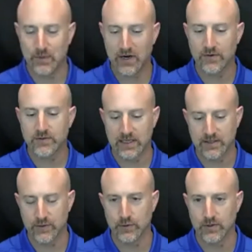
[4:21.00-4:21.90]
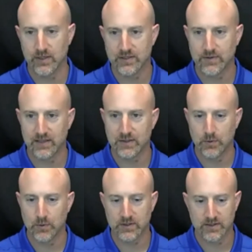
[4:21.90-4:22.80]
often like to do this, right, in
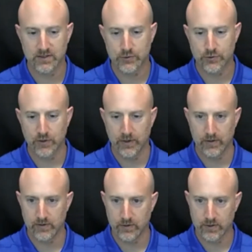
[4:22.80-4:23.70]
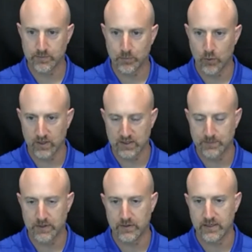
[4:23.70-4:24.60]
sports, is attribute your sport
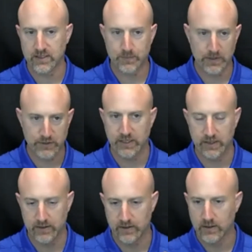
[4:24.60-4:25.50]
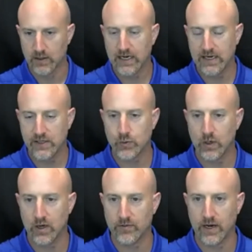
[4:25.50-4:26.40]
experience, especially in
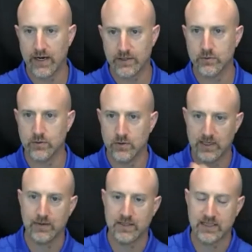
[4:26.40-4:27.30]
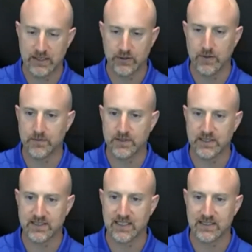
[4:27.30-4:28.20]
K-12 or high school, and how it sets you up for
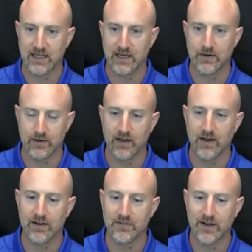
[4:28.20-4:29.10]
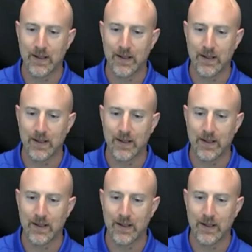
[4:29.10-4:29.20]
success later in life.